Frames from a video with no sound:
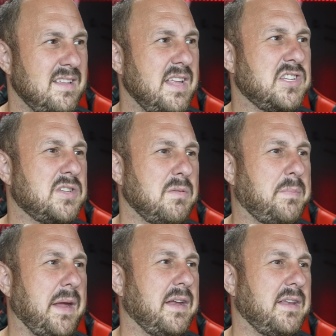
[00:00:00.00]
They just
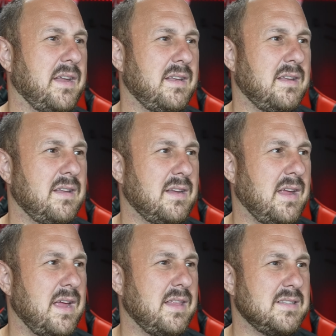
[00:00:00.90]
repeated it.
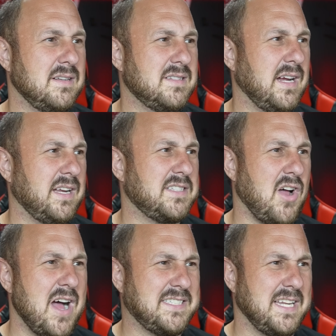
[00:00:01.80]
Okay, this looks like it's
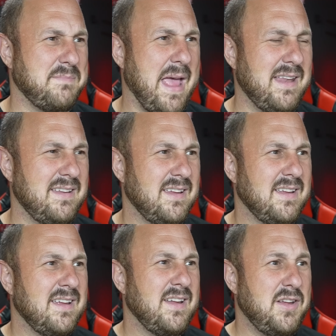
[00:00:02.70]
haunted, man.
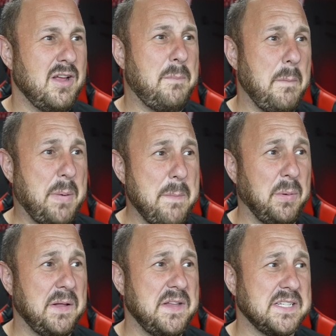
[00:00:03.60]
You're gonna put people in